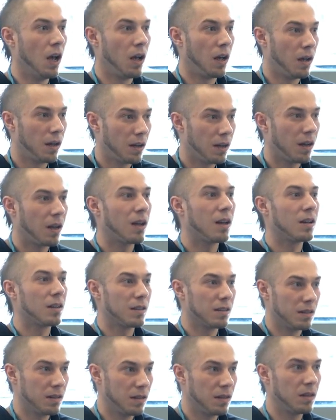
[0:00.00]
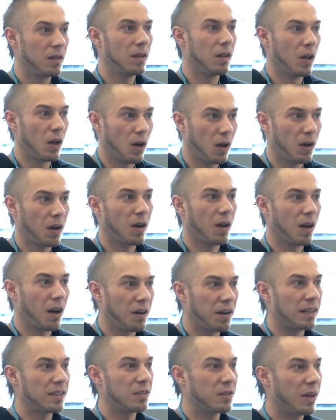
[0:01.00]
Like, what are you even referring to?
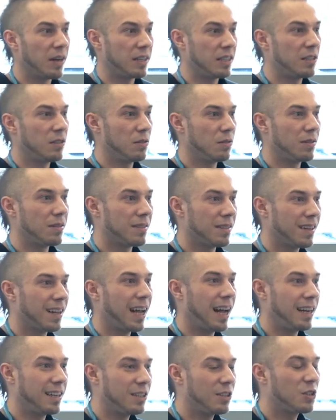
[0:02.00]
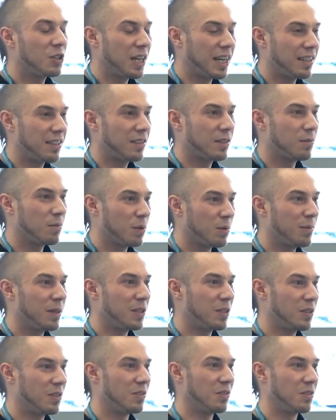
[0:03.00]
All right. So how do you how do you change the
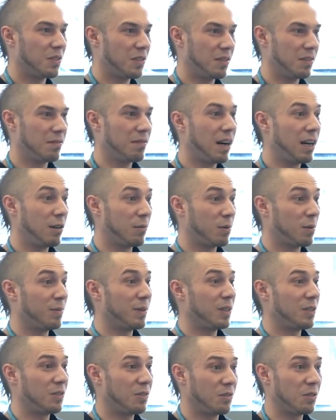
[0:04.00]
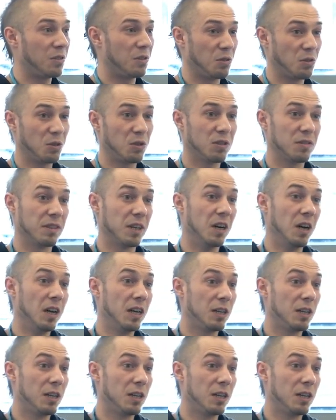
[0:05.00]
permissions on file permissions on your server?